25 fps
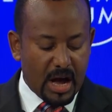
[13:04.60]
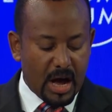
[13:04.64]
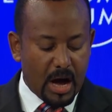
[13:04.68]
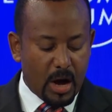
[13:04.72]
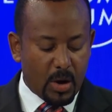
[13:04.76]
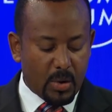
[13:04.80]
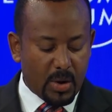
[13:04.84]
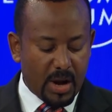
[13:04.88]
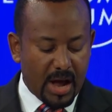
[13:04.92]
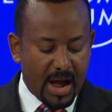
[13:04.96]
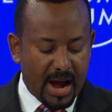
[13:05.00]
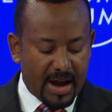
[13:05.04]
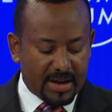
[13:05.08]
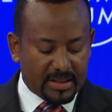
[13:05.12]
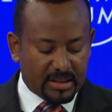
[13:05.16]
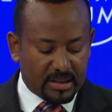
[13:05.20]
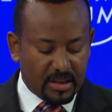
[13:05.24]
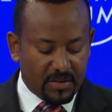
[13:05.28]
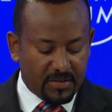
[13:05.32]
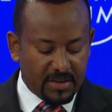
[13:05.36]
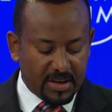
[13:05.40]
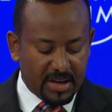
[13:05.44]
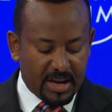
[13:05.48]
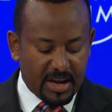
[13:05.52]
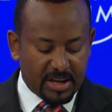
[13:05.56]
our
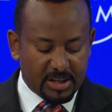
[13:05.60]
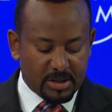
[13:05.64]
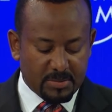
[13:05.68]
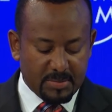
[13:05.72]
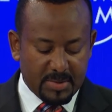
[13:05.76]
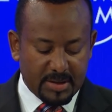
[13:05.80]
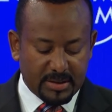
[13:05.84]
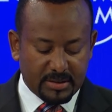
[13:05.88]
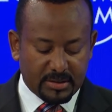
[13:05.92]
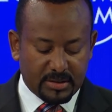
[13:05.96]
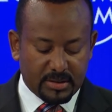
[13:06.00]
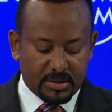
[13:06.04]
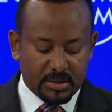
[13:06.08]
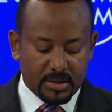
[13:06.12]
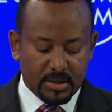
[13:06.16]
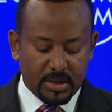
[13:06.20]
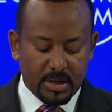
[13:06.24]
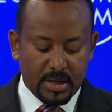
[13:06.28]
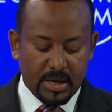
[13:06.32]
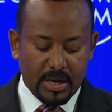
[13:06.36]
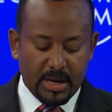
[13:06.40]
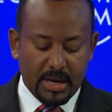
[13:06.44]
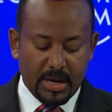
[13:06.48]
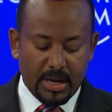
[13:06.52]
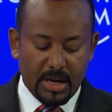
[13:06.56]
active engagement
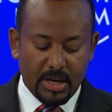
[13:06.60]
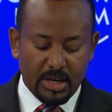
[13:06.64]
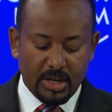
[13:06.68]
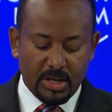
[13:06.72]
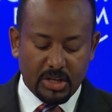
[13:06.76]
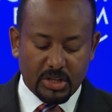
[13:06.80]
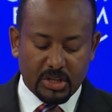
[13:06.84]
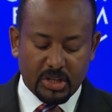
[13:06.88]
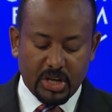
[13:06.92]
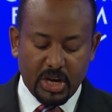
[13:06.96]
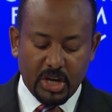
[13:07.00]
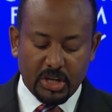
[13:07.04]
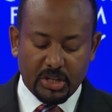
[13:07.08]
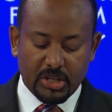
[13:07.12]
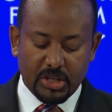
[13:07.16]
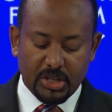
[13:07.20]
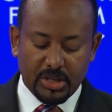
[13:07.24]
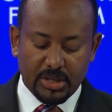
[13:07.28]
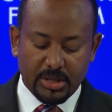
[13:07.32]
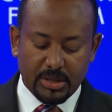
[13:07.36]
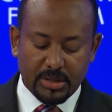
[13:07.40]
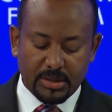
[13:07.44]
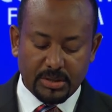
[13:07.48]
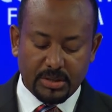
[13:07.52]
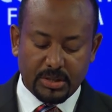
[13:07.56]
in
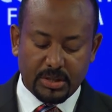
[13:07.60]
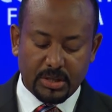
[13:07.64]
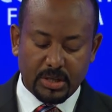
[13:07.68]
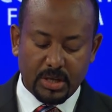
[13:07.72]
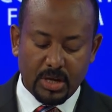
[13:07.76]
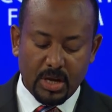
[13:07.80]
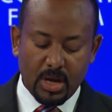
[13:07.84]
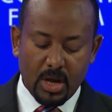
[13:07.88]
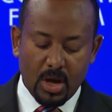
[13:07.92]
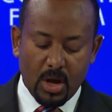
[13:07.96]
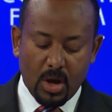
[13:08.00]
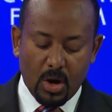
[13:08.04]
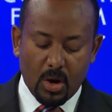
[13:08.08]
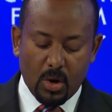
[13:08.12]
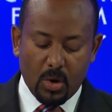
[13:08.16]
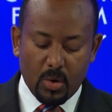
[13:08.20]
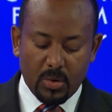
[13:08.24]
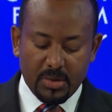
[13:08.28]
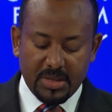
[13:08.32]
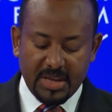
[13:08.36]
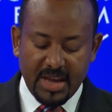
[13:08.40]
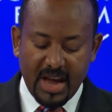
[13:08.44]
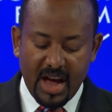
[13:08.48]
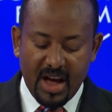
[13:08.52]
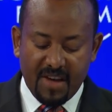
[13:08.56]
discussions
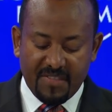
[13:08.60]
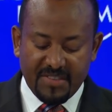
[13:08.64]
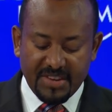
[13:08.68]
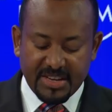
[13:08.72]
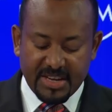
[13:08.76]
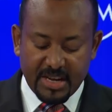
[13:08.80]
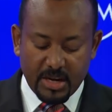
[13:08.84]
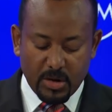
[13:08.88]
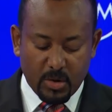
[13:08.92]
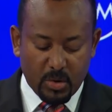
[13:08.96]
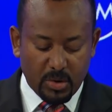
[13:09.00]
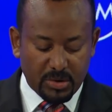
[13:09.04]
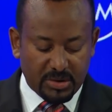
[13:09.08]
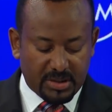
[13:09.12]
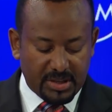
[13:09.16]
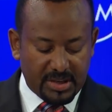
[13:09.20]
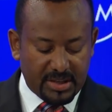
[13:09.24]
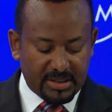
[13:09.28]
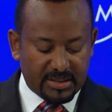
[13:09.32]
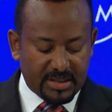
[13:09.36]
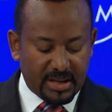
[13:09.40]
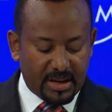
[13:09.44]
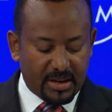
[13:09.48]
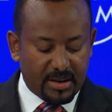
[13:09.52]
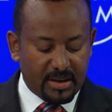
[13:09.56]
on the African
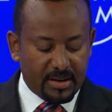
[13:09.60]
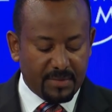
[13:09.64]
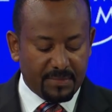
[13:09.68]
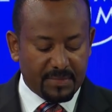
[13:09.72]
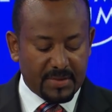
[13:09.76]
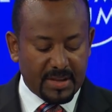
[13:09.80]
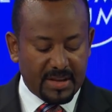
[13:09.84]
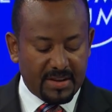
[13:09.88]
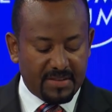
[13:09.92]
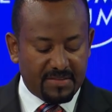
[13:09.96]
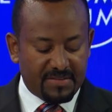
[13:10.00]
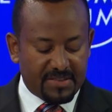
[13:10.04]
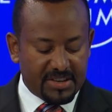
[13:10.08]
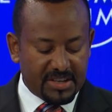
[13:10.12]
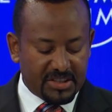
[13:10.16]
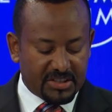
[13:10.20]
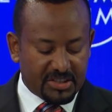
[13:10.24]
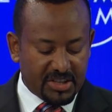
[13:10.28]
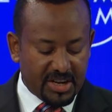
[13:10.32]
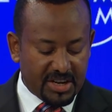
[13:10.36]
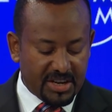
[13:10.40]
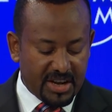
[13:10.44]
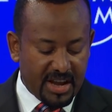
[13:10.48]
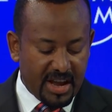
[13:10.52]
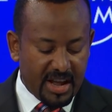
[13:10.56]
Continental Free
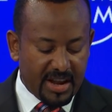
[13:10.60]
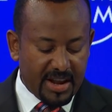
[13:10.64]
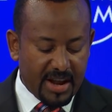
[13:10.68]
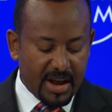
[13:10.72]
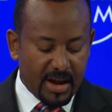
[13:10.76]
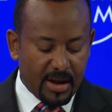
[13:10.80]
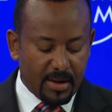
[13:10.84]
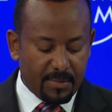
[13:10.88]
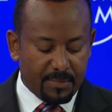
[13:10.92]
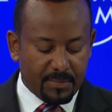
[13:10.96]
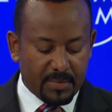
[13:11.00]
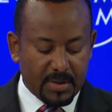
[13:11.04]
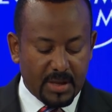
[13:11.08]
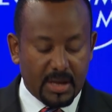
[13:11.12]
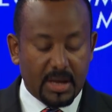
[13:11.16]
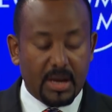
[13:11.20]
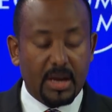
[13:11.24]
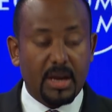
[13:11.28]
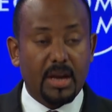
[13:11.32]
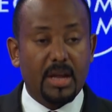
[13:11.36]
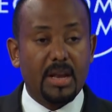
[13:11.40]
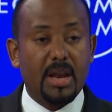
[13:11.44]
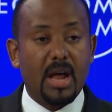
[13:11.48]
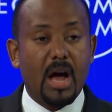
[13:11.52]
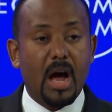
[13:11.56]
Trade Area
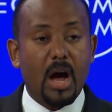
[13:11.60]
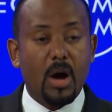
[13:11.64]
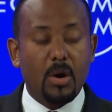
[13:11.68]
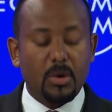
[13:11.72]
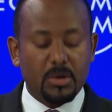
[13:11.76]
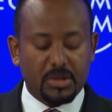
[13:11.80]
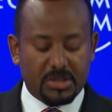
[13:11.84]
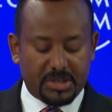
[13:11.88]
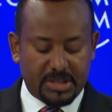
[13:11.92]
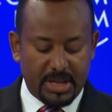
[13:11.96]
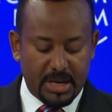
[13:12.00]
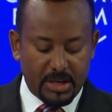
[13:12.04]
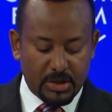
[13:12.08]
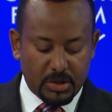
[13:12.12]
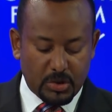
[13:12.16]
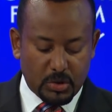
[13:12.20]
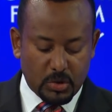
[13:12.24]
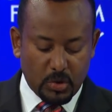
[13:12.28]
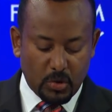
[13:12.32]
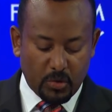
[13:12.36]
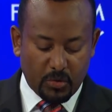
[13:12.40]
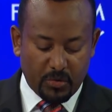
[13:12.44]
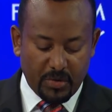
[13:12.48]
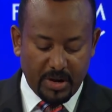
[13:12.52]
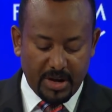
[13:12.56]
and our sense
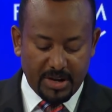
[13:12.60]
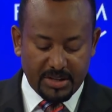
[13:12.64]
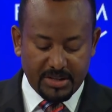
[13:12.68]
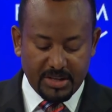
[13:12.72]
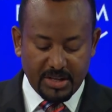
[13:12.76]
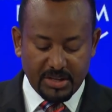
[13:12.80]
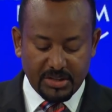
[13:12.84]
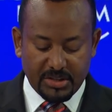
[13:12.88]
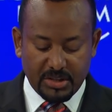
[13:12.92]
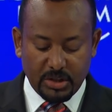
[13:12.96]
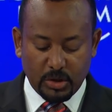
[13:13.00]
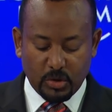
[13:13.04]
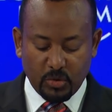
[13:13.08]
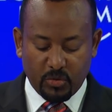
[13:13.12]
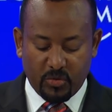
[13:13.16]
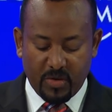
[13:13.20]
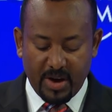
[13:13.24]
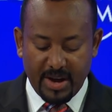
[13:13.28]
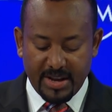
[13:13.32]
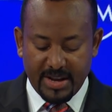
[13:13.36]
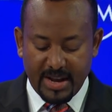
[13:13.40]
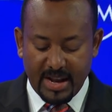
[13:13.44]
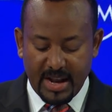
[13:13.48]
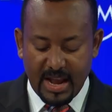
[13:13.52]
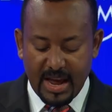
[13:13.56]
of urgency to
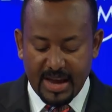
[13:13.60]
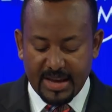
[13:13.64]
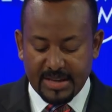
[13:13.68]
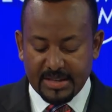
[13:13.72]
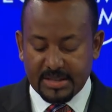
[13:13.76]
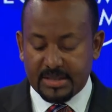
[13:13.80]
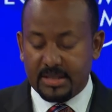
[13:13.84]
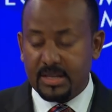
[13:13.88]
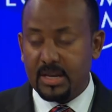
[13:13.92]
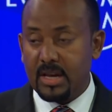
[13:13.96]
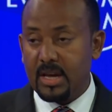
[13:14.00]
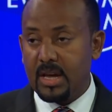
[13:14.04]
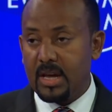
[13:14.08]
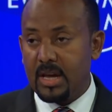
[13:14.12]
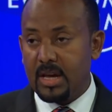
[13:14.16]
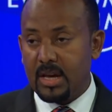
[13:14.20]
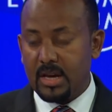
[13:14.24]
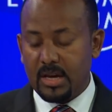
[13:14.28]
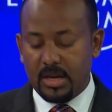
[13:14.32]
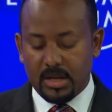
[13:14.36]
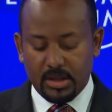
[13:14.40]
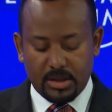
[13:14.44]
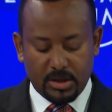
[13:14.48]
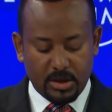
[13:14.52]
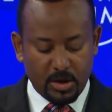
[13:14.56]
finalize
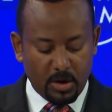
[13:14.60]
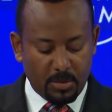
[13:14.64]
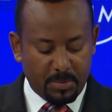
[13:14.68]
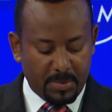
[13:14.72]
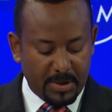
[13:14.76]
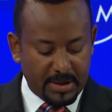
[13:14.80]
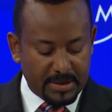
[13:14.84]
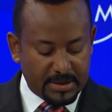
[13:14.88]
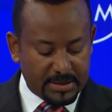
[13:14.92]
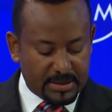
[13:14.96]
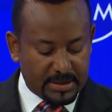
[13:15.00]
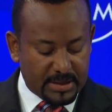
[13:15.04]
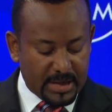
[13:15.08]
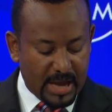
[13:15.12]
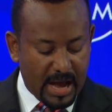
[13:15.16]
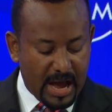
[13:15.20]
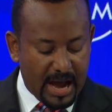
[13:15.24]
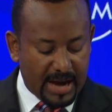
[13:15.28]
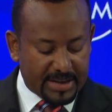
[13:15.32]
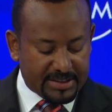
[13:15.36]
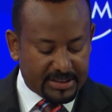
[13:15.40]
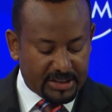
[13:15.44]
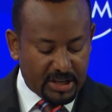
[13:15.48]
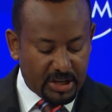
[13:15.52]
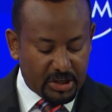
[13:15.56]
Ethiopia's
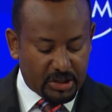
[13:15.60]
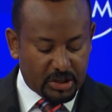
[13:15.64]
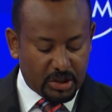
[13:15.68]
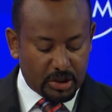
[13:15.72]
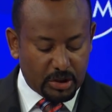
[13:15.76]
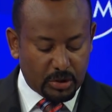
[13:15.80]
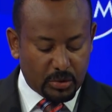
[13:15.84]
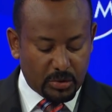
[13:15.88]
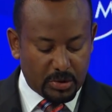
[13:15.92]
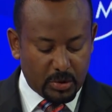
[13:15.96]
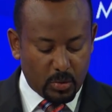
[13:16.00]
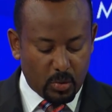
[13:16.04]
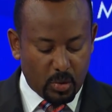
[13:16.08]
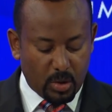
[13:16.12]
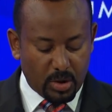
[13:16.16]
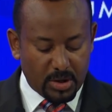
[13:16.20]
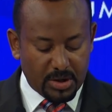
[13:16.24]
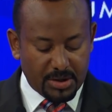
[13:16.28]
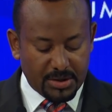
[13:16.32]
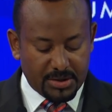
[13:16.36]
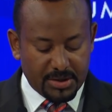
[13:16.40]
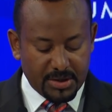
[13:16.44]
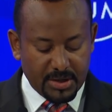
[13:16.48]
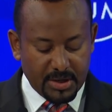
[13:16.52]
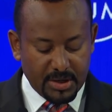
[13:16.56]
accession to the
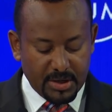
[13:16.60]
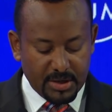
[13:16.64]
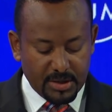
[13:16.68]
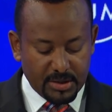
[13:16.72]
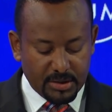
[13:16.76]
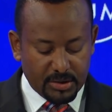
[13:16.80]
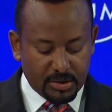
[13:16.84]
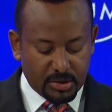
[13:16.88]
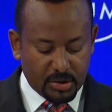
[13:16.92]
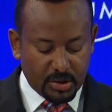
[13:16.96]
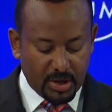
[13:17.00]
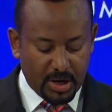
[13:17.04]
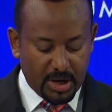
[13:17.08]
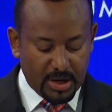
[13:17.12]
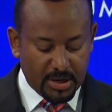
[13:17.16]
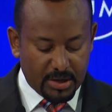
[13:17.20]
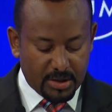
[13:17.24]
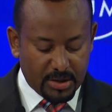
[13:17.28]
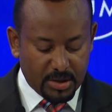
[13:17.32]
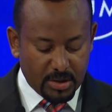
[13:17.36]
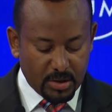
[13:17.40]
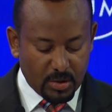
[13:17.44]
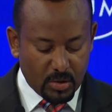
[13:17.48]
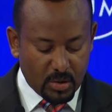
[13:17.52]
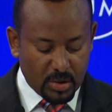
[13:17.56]
World
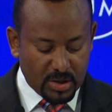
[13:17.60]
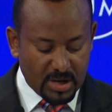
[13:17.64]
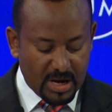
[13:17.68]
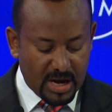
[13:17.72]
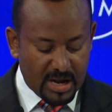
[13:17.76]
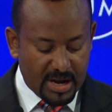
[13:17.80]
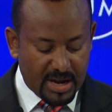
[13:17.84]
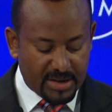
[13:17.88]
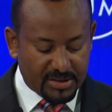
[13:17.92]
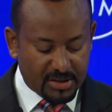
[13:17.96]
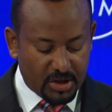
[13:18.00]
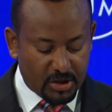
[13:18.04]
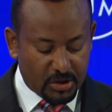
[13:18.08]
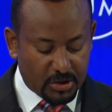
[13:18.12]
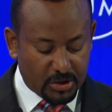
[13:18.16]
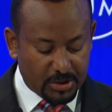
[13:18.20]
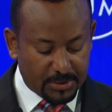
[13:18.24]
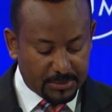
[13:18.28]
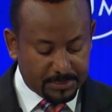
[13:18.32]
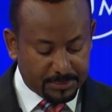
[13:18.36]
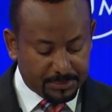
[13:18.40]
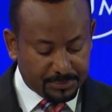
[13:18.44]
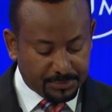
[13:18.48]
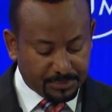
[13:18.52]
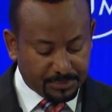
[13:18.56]
Trade Organization.